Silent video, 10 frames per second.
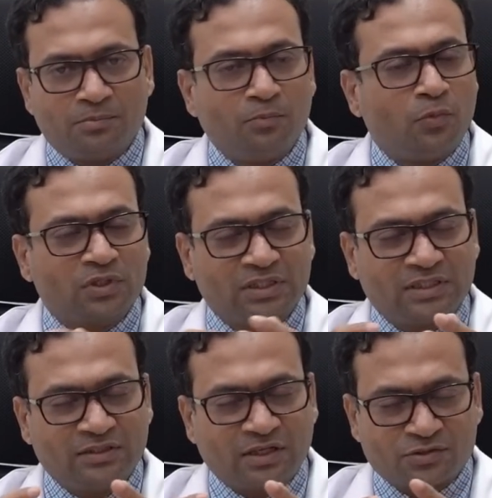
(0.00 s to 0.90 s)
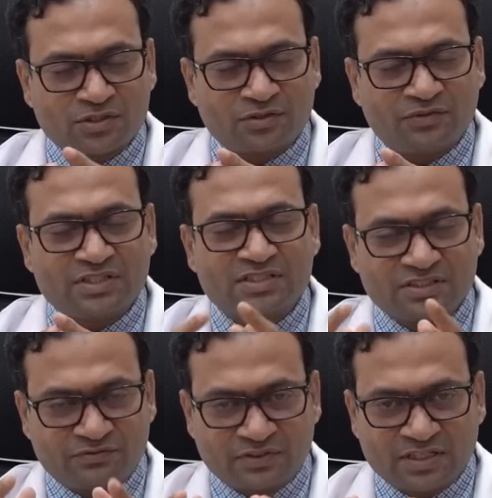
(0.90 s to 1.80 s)
more than that associated with
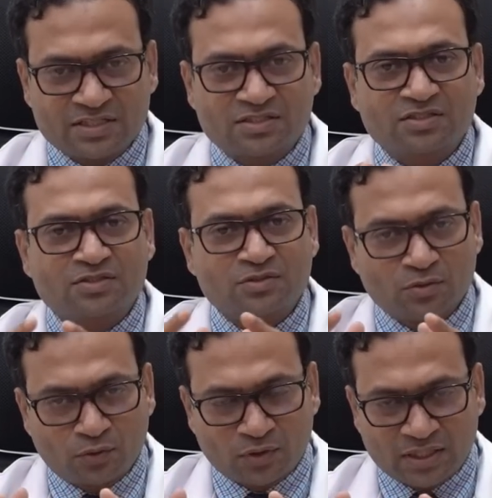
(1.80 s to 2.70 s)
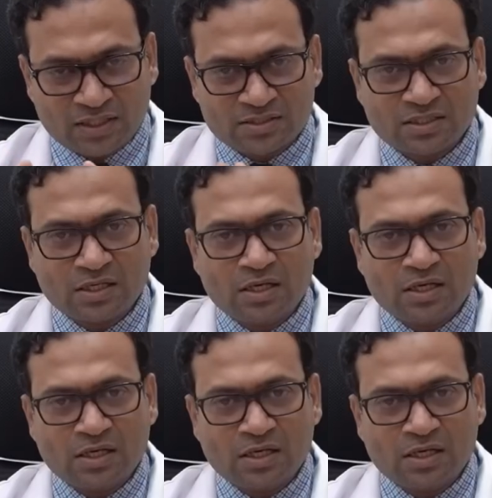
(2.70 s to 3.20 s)
stiffness, slowness,